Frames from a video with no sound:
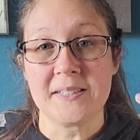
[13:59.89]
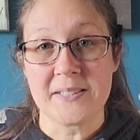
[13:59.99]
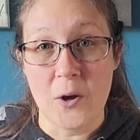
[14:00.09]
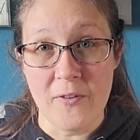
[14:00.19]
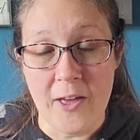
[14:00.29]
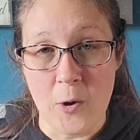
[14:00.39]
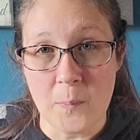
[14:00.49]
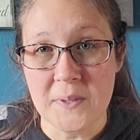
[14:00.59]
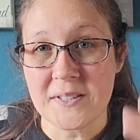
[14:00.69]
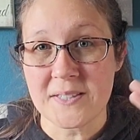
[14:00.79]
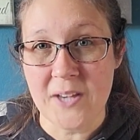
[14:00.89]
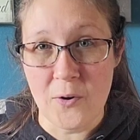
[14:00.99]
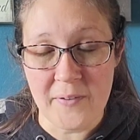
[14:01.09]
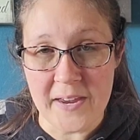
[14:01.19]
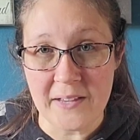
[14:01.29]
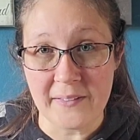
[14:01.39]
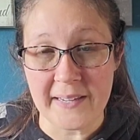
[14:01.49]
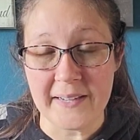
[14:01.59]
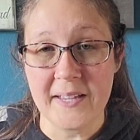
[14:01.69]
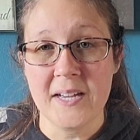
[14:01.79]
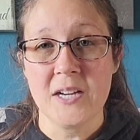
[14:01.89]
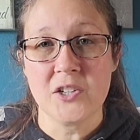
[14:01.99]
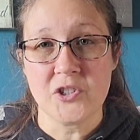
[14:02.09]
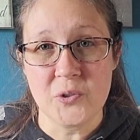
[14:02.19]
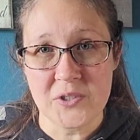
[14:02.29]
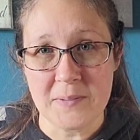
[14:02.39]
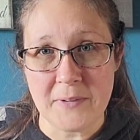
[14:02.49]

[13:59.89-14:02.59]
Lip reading: self-help, self-healing. Do